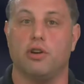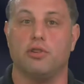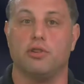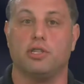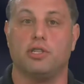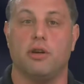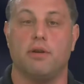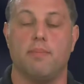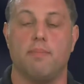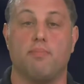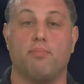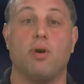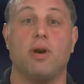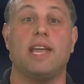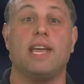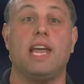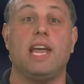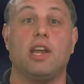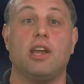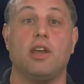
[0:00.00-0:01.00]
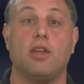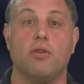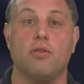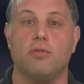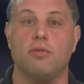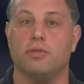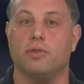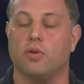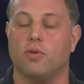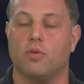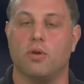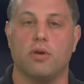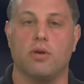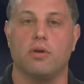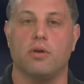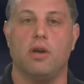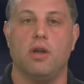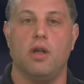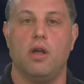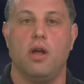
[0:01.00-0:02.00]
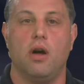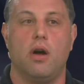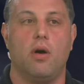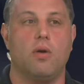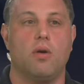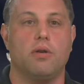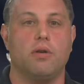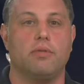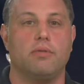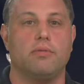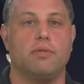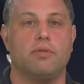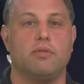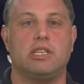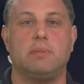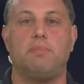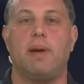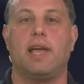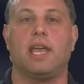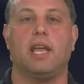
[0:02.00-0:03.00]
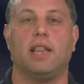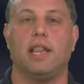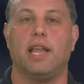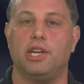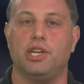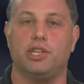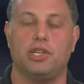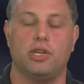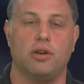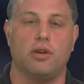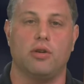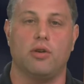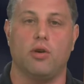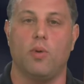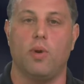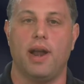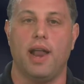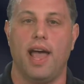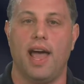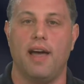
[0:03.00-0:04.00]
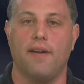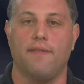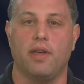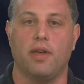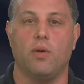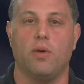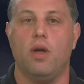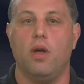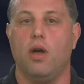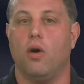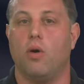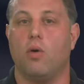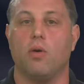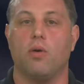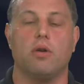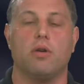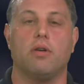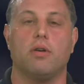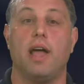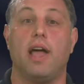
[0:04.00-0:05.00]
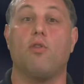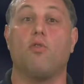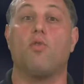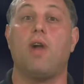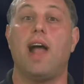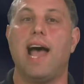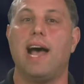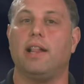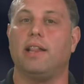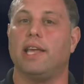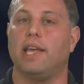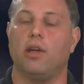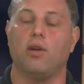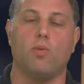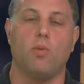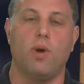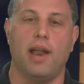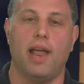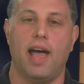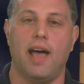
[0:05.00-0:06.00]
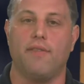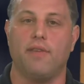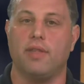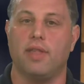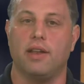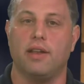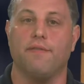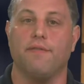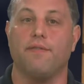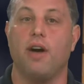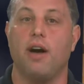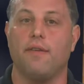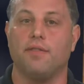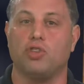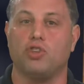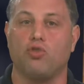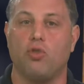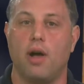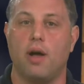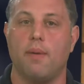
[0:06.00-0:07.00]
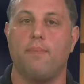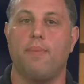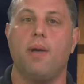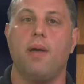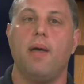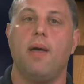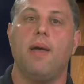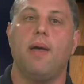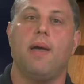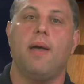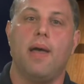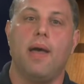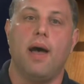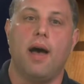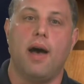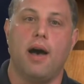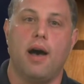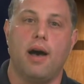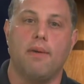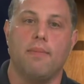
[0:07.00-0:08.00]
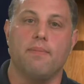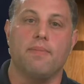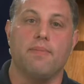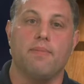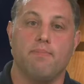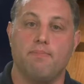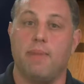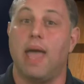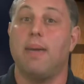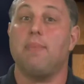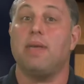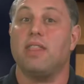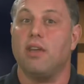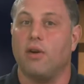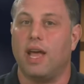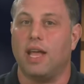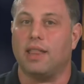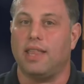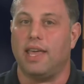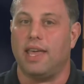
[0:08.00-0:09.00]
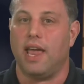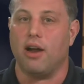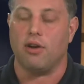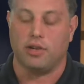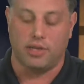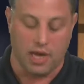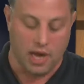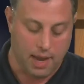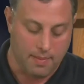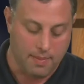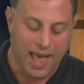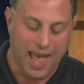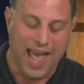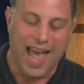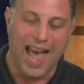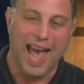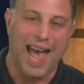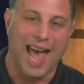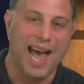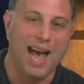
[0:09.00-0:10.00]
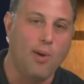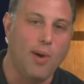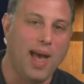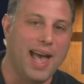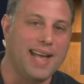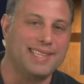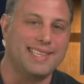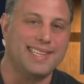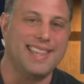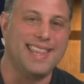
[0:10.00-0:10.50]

or some breaking news or speculation or what have you, or a rally or what have you that involves Trump, maybe they'll get the airtime. How has